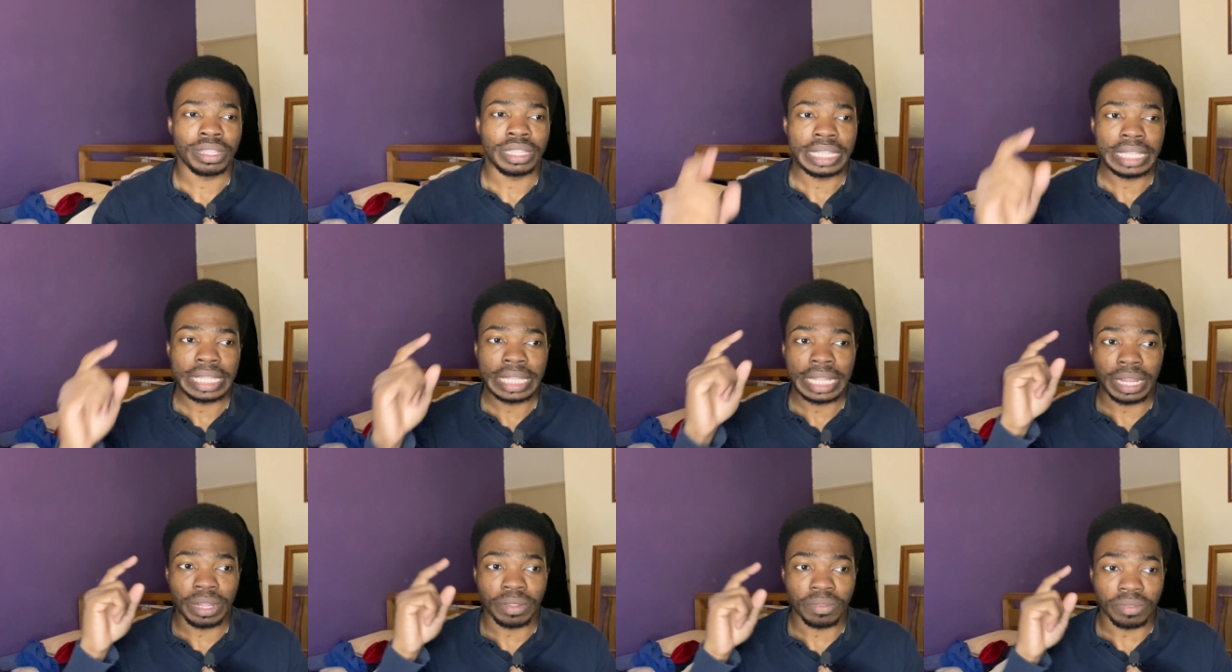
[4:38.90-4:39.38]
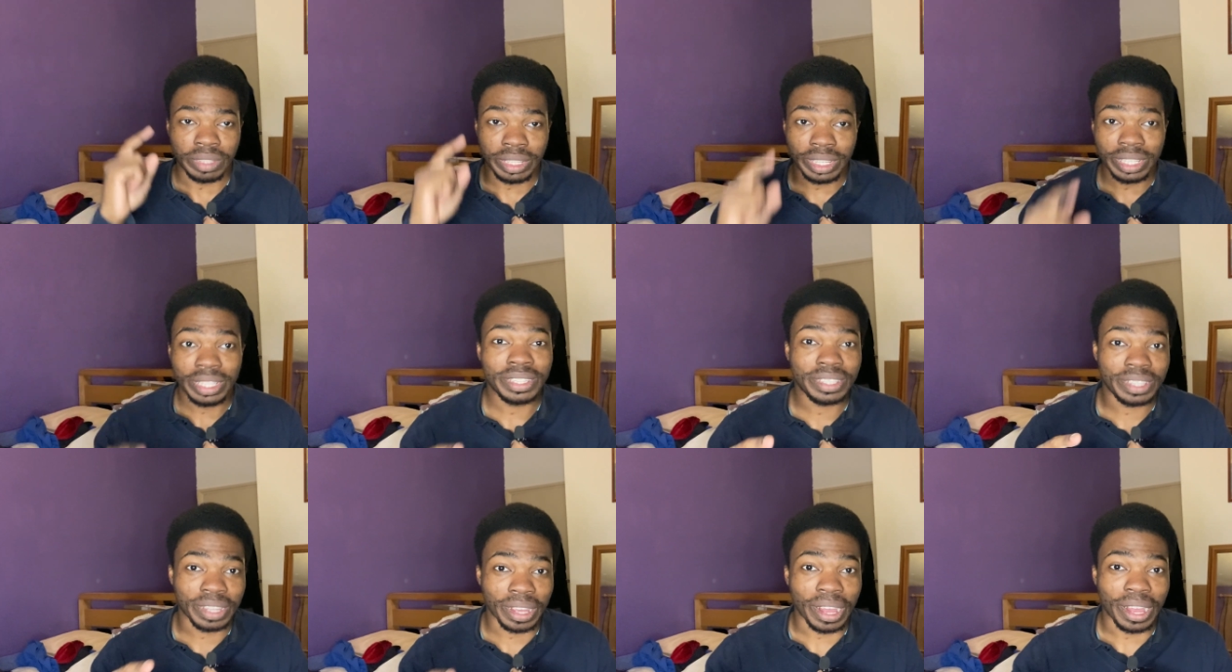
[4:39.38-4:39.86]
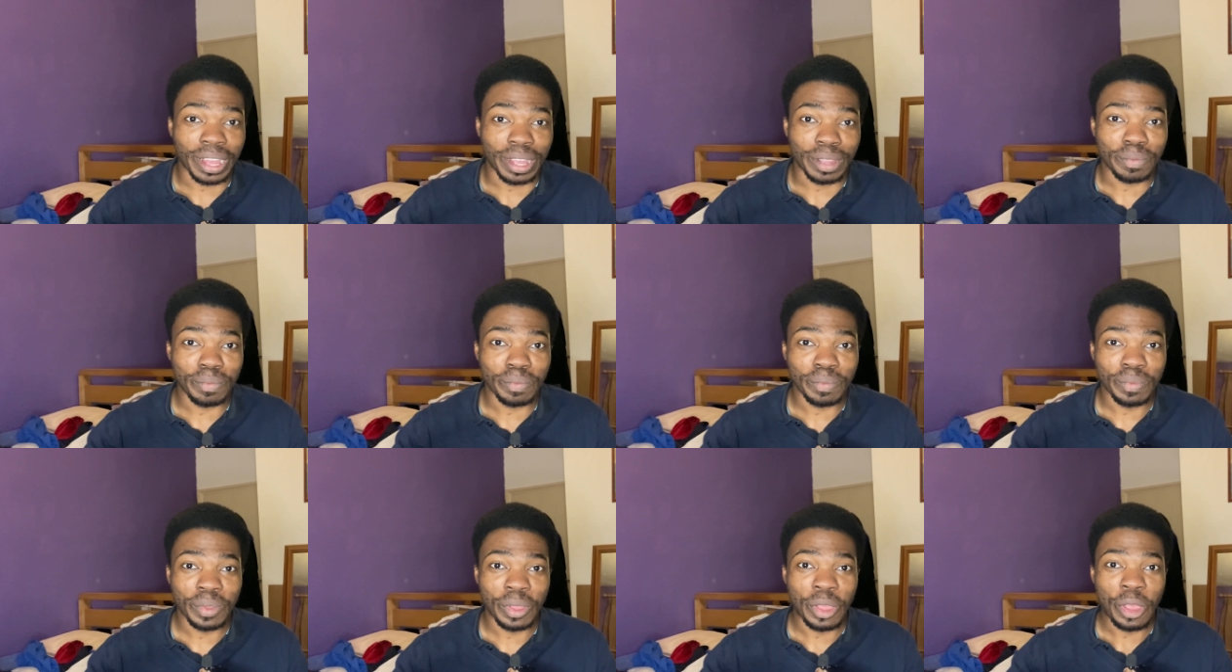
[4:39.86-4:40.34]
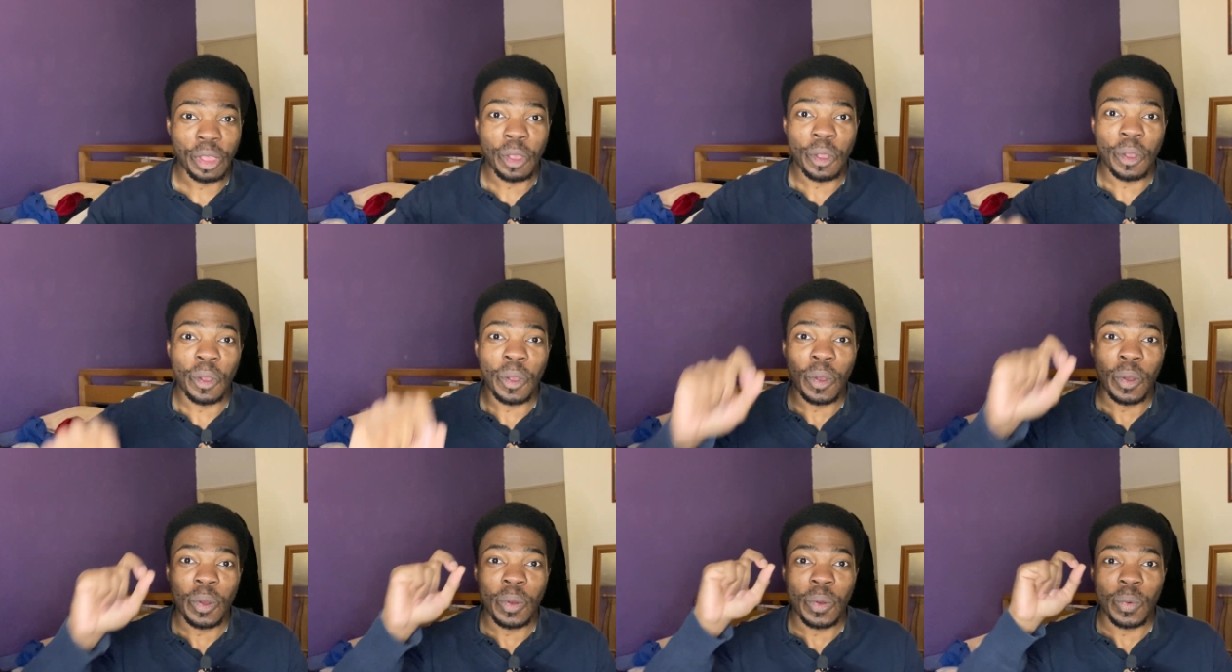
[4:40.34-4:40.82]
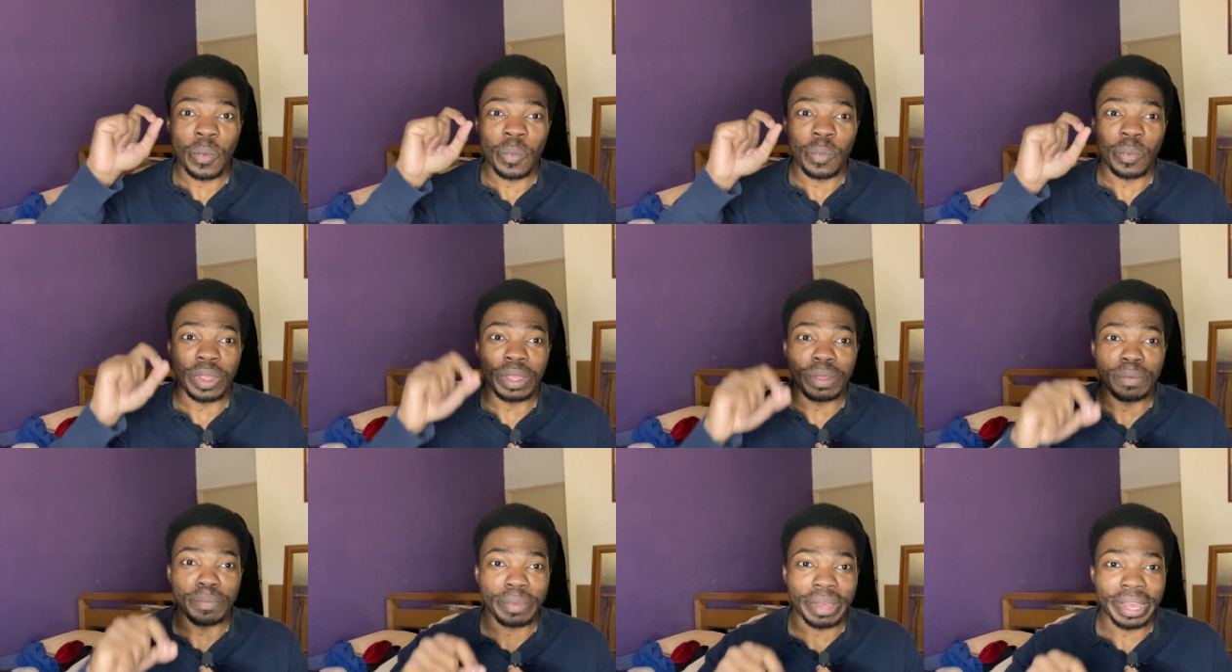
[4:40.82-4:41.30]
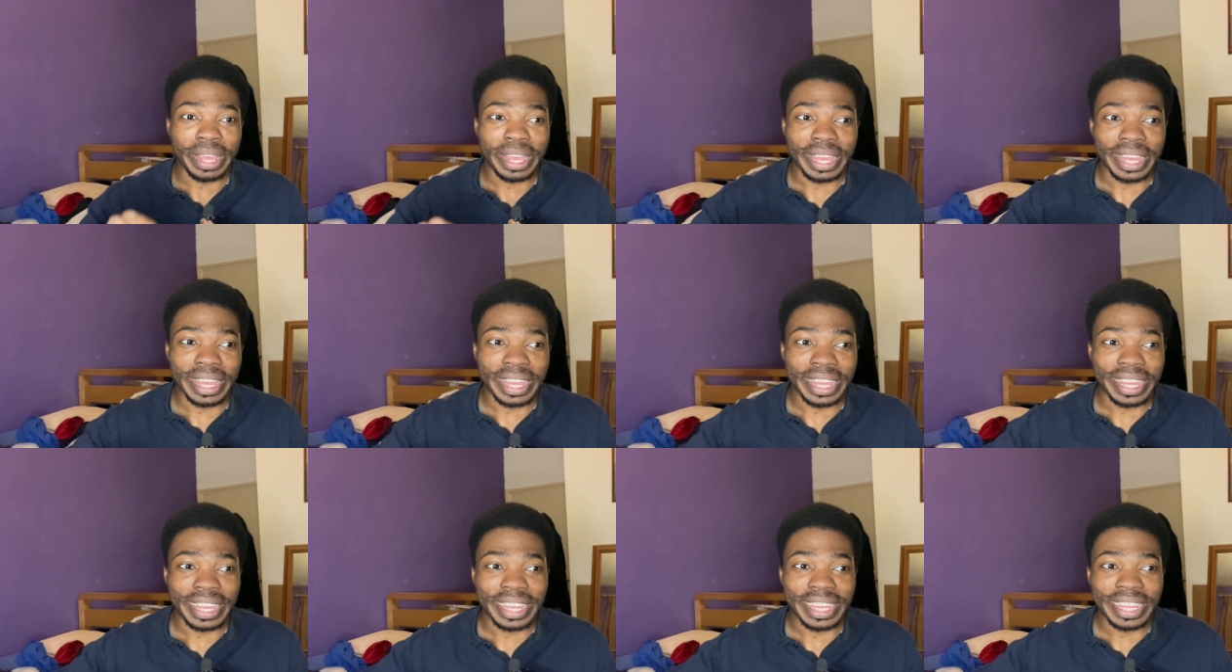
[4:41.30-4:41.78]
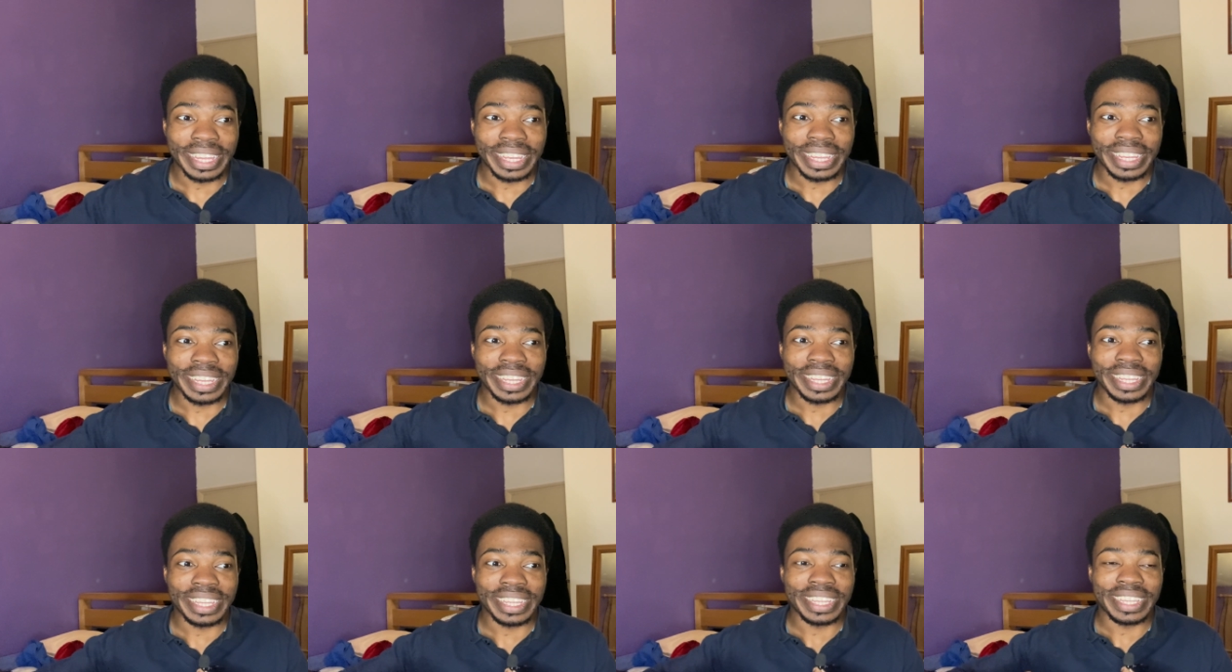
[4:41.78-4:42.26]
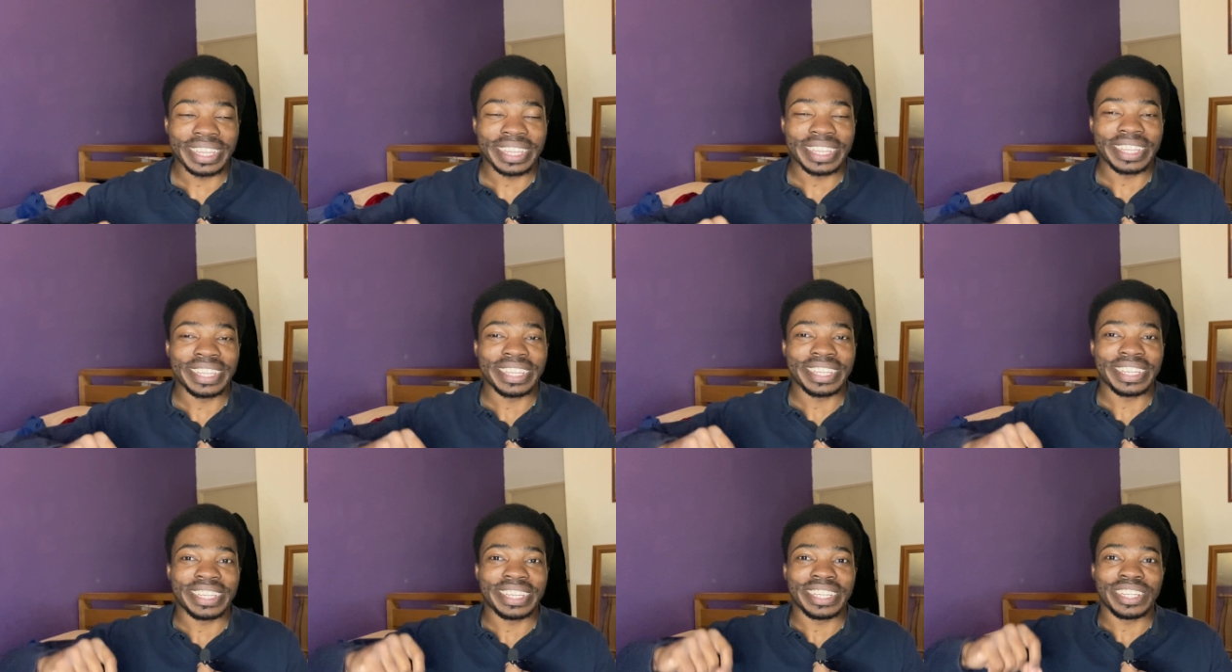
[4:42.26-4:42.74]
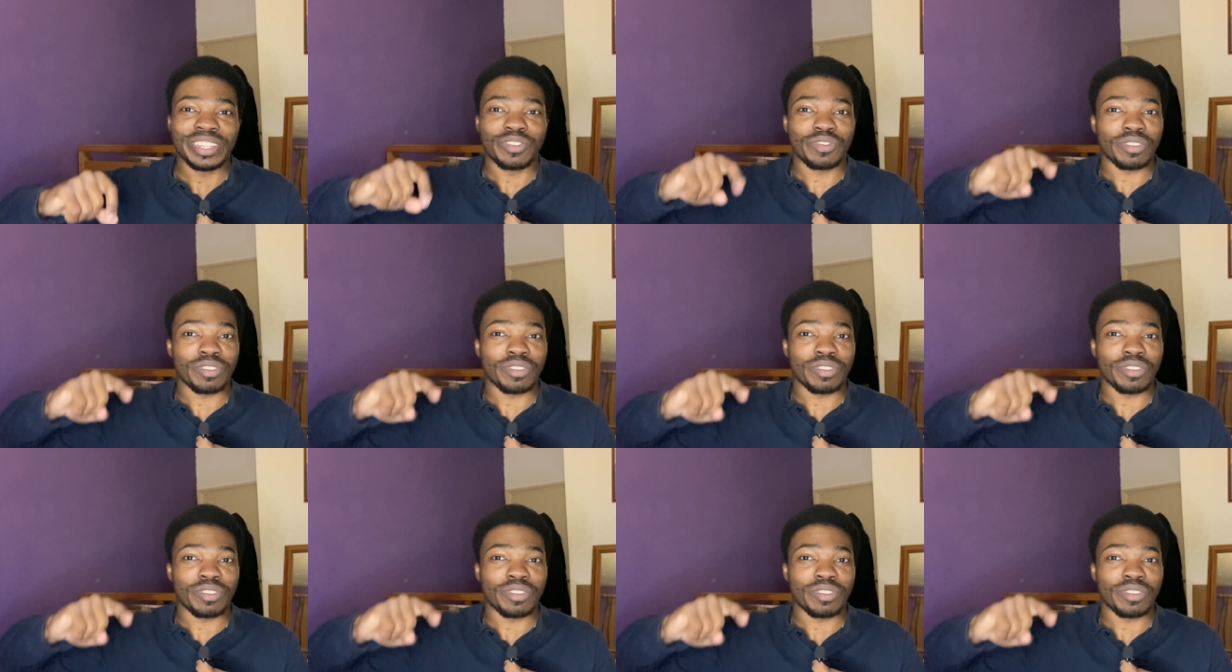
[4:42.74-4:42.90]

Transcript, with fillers: Now this time we made